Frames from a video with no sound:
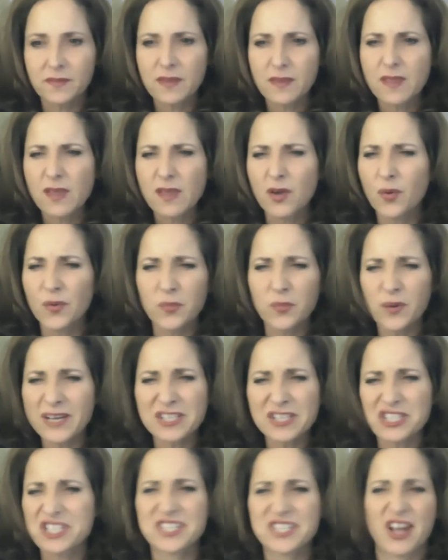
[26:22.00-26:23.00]
going, what
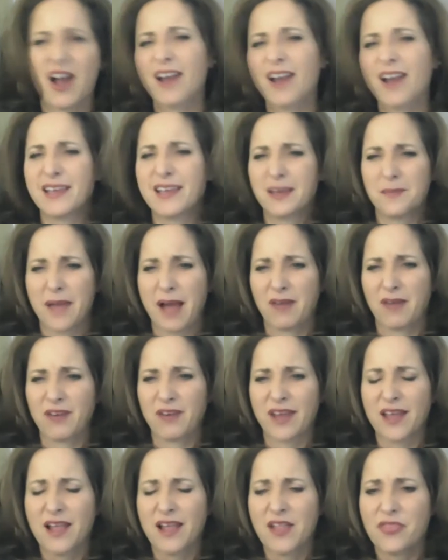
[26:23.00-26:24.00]
is she talking about?
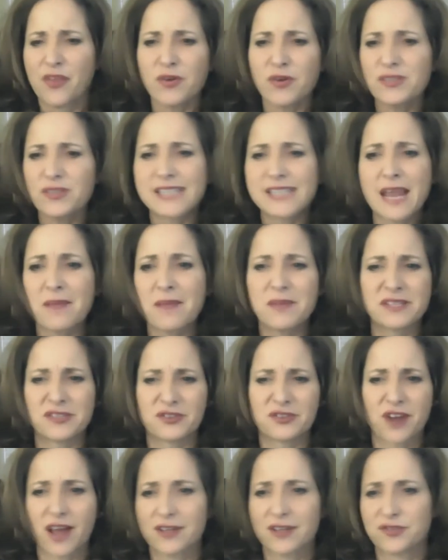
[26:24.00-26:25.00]
Those statements
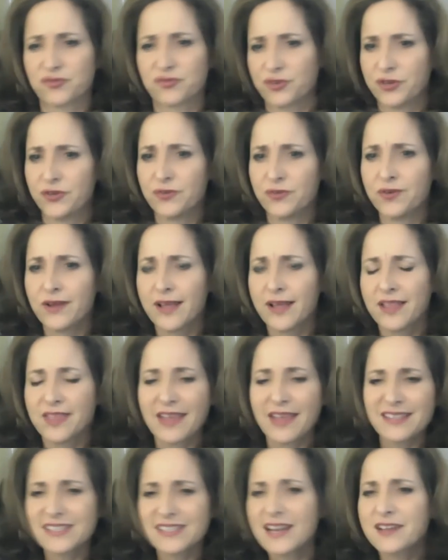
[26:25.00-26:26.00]
are not true.
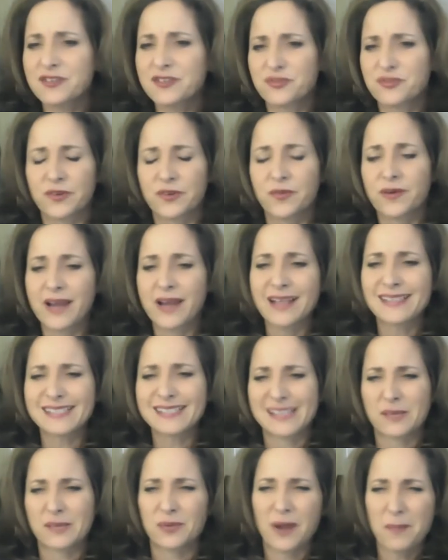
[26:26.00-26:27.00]
That's not true. We're not
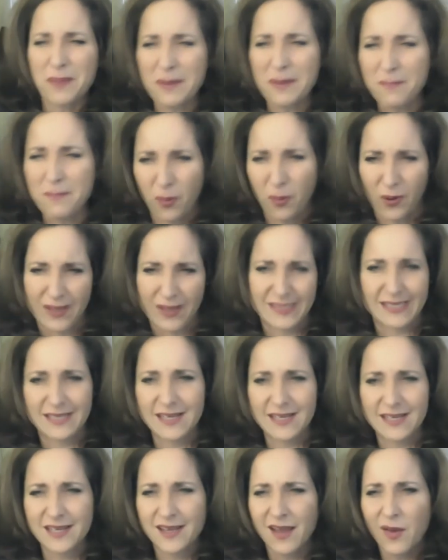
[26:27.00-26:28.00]
sick. We're not being
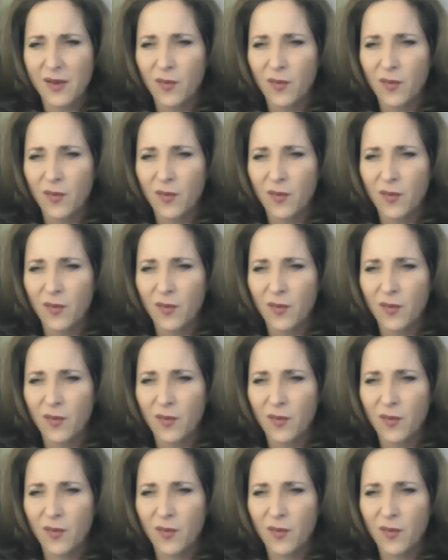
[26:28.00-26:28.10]
poisoned.